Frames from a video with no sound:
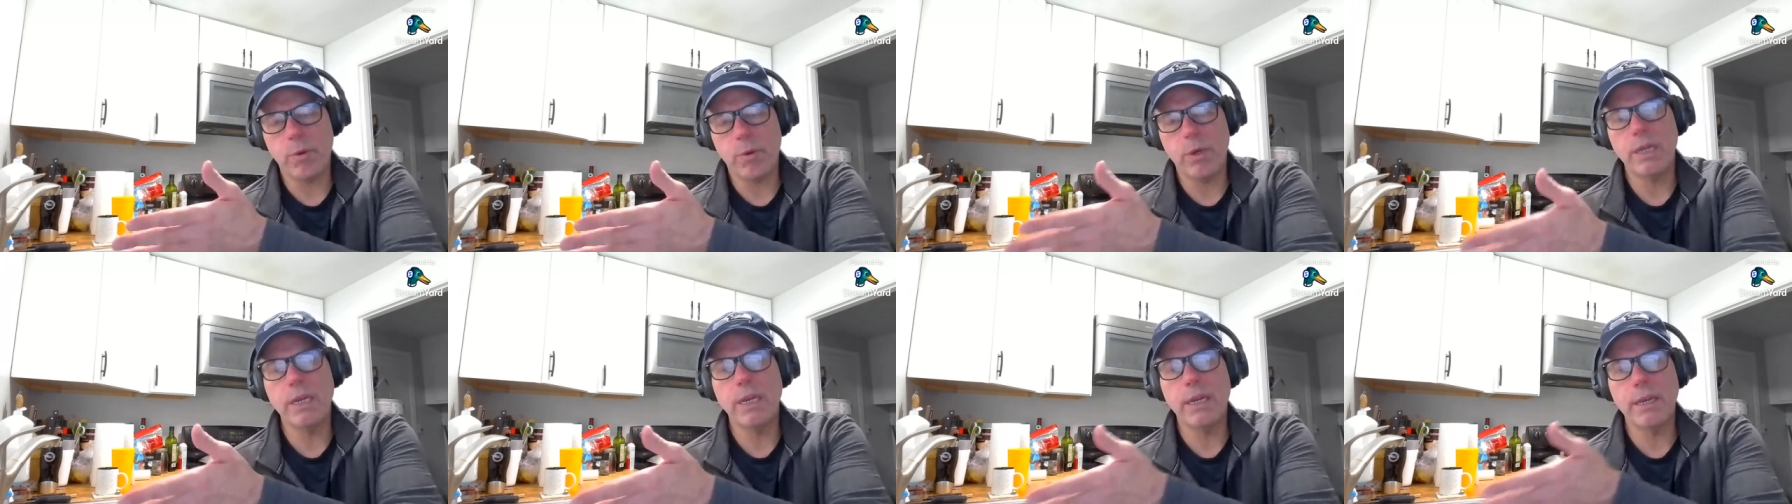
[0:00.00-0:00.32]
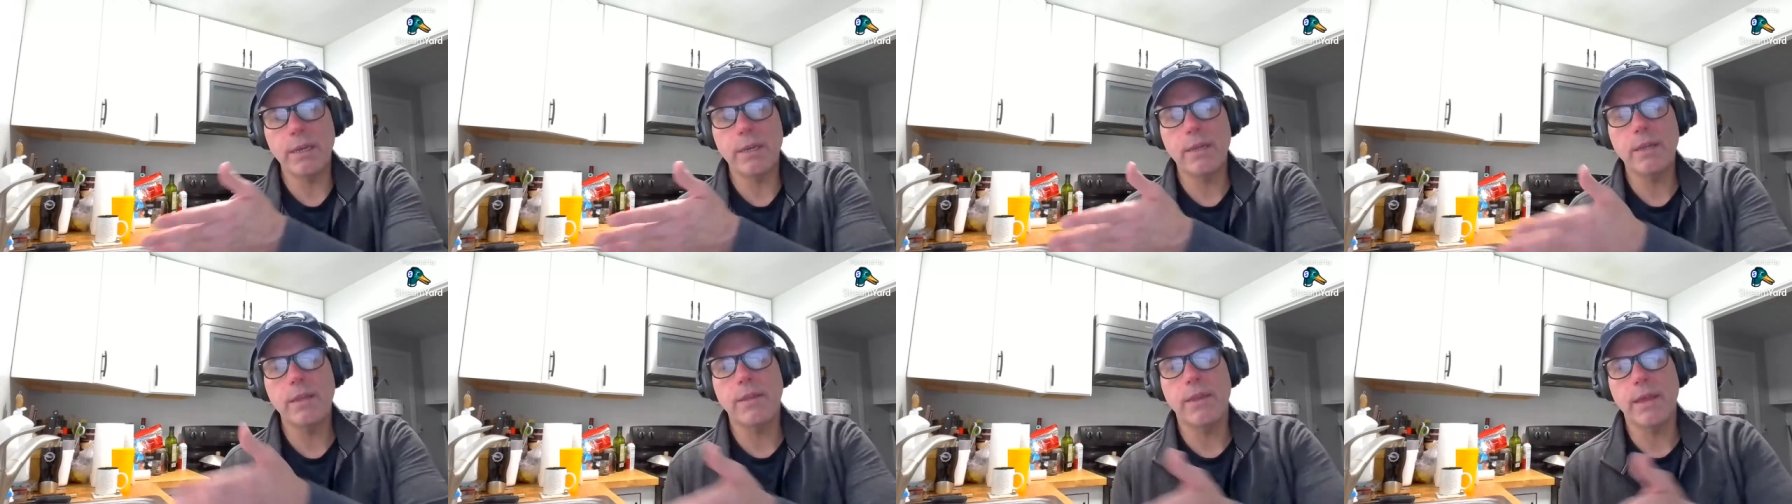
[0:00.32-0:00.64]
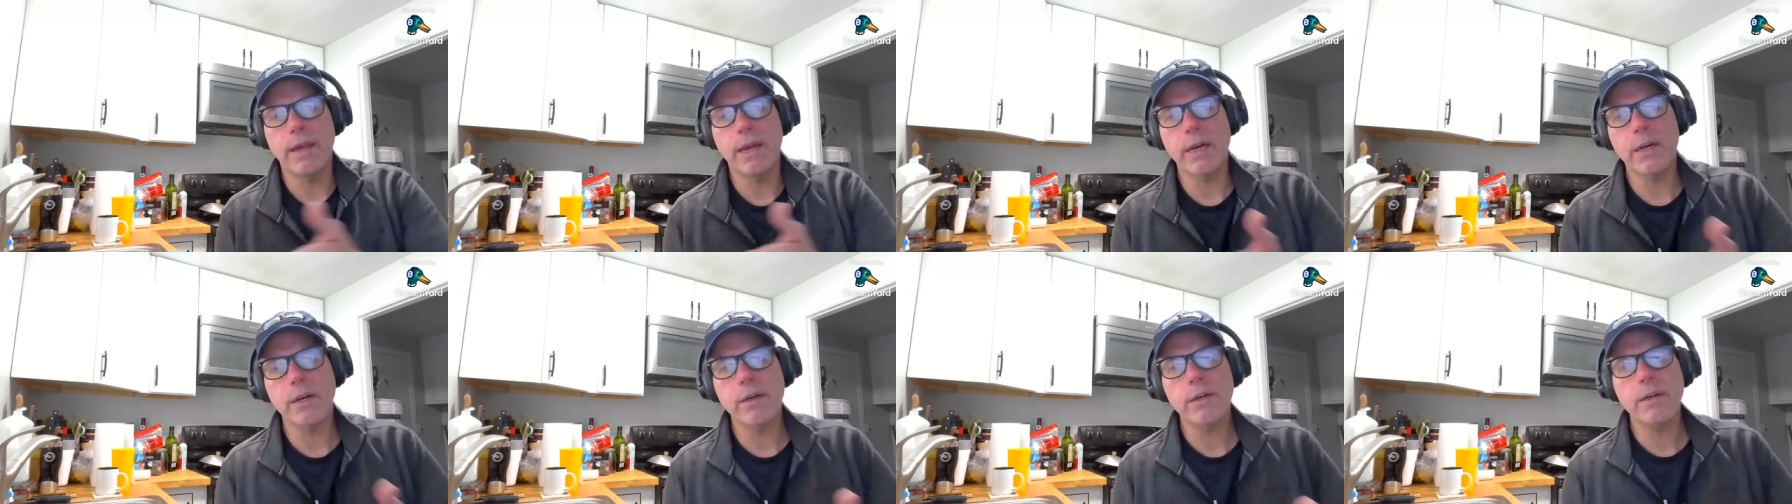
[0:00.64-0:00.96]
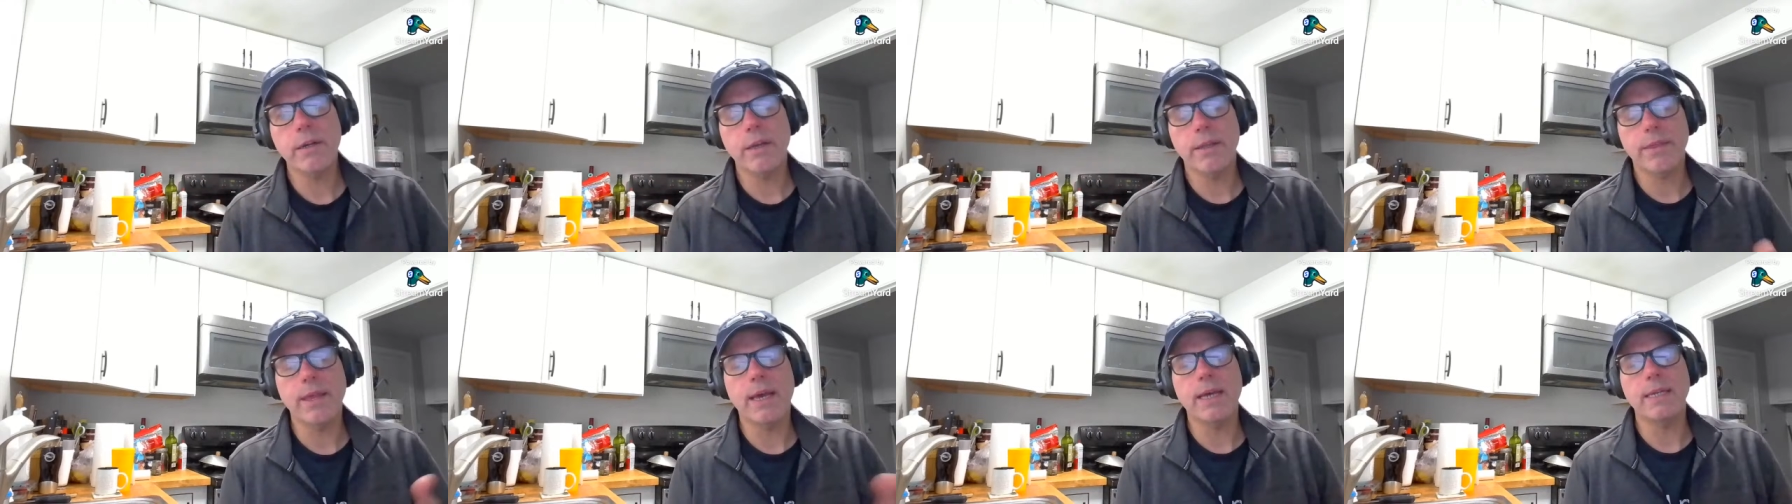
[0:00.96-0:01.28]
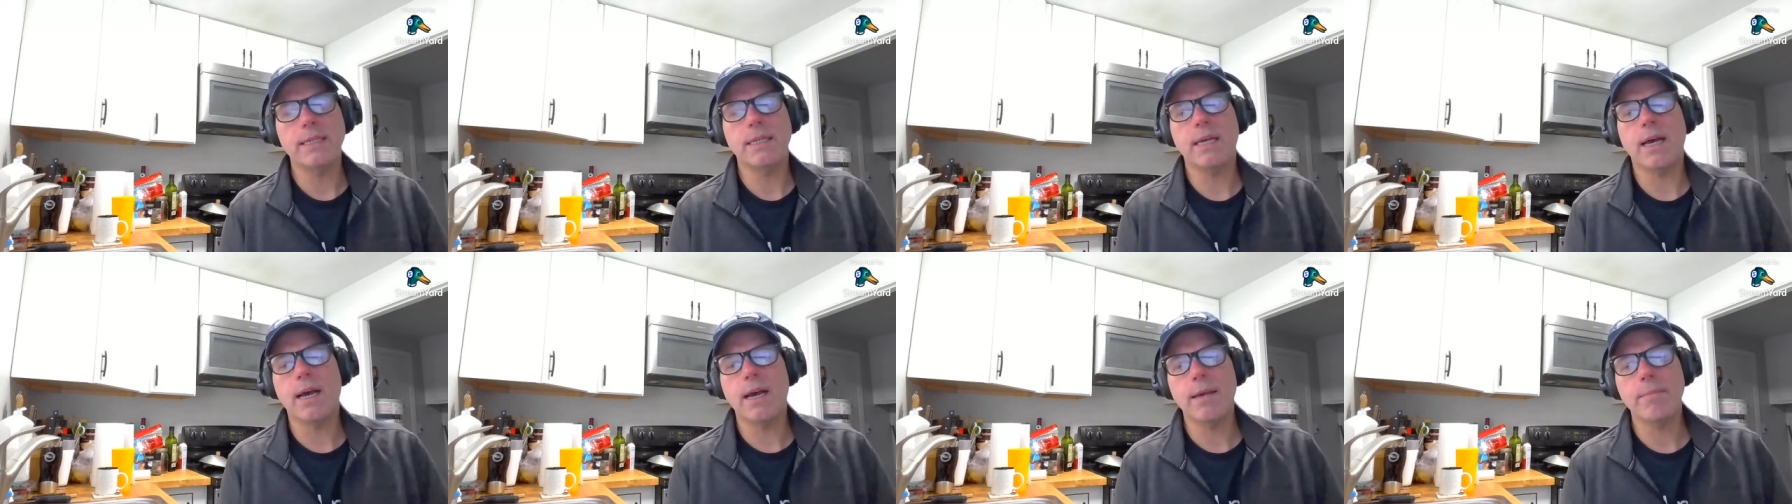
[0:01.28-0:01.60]
one there at
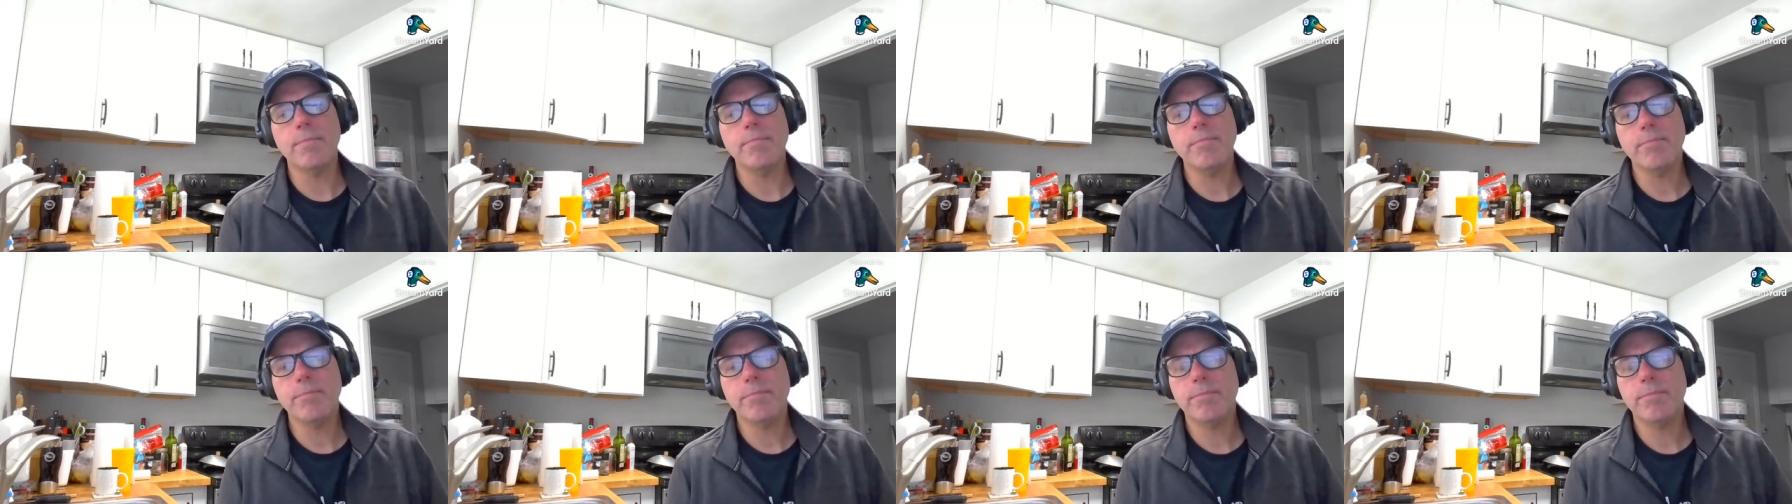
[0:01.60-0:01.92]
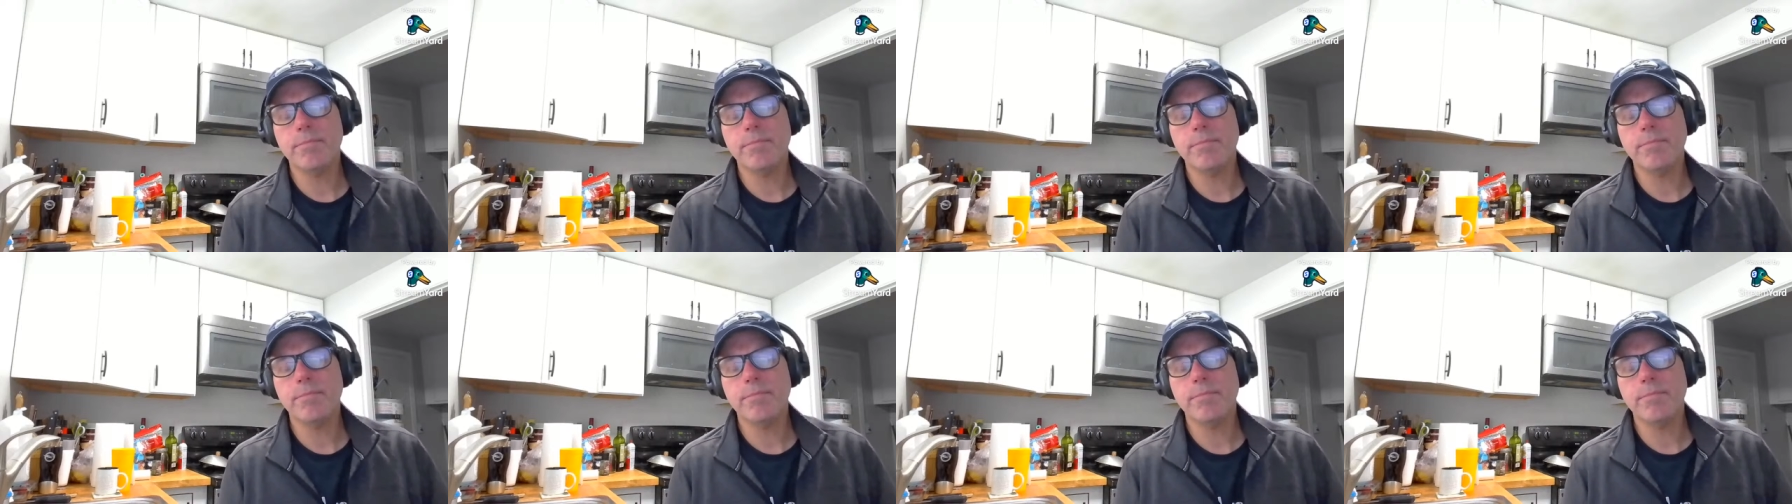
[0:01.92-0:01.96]
that time.